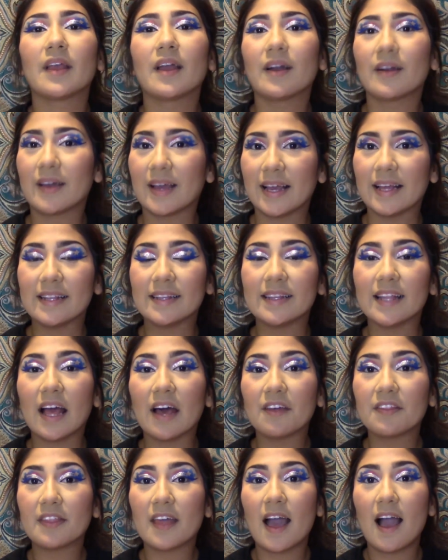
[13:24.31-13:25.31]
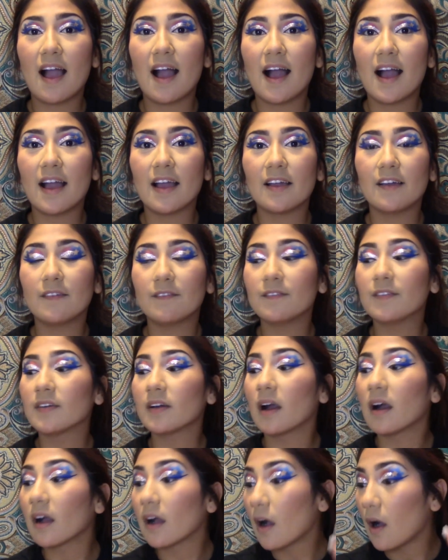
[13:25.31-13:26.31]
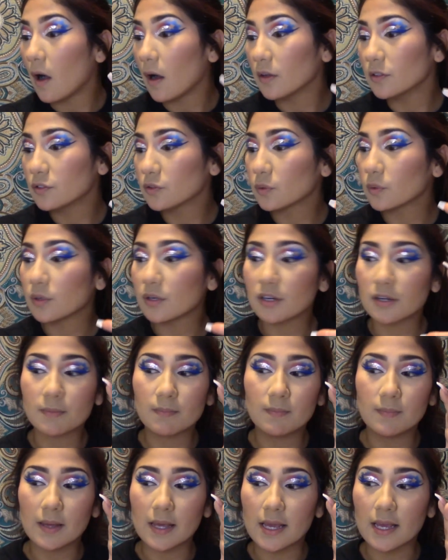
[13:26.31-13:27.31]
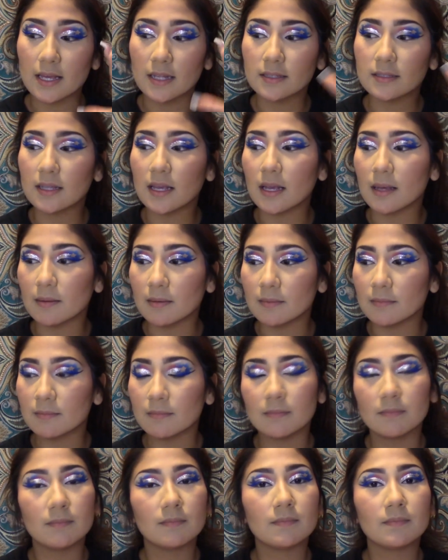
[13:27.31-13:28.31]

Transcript: Okay, now that I've contoured, baked, and